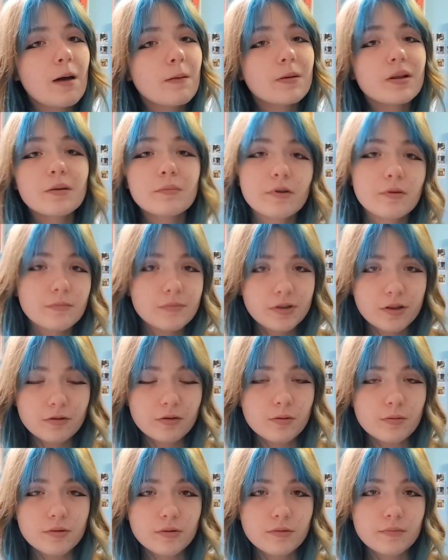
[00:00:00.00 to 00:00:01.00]
I'm probably
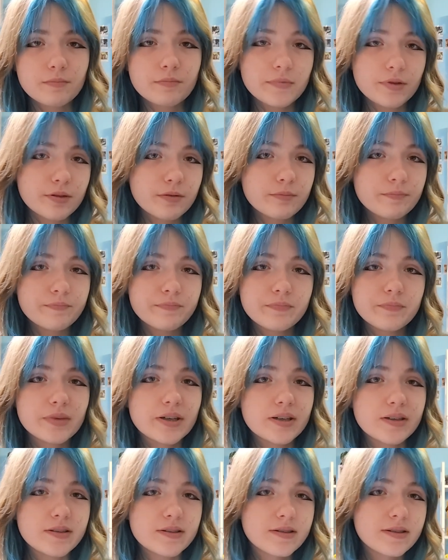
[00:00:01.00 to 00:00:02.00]
not going to, you know,
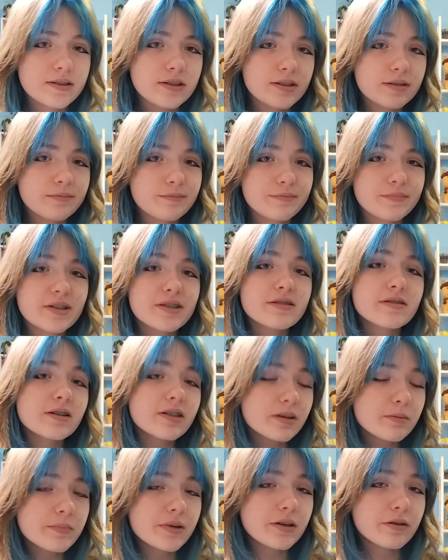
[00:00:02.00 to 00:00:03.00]
because it's
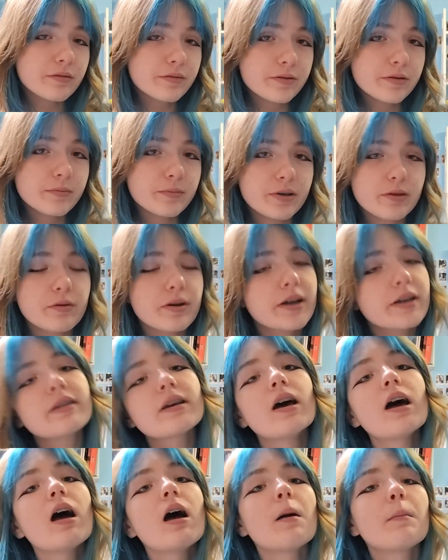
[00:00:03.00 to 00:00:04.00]
not Amigurumi, right?